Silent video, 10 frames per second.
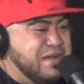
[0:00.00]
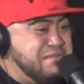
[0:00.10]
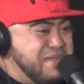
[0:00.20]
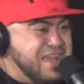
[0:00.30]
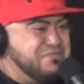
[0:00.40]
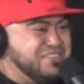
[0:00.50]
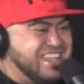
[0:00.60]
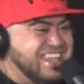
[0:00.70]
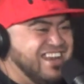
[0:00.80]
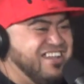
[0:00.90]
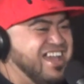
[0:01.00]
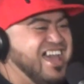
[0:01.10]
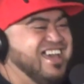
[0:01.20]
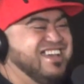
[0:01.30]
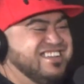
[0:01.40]
My man with the yellow
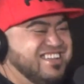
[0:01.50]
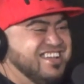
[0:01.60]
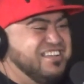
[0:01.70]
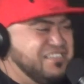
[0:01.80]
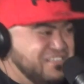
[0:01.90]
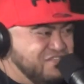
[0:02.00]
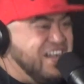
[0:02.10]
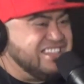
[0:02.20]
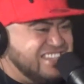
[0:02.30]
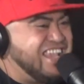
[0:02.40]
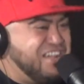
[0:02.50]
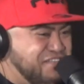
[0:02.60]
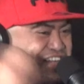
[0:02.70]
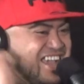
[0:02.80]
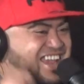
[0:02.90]
hat, fuck, take
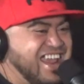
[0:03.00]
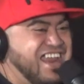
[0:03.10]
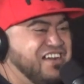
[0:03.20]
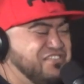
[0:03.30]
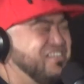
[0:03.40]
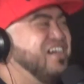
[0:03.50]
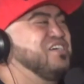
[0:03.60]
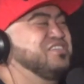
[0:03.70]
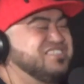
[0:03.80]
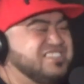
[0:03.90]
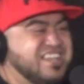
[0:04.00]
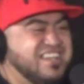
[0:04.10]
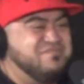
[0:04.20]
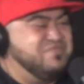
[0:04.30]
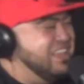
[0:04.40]
your fucking hat off. Oh,
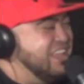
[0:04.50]
shit.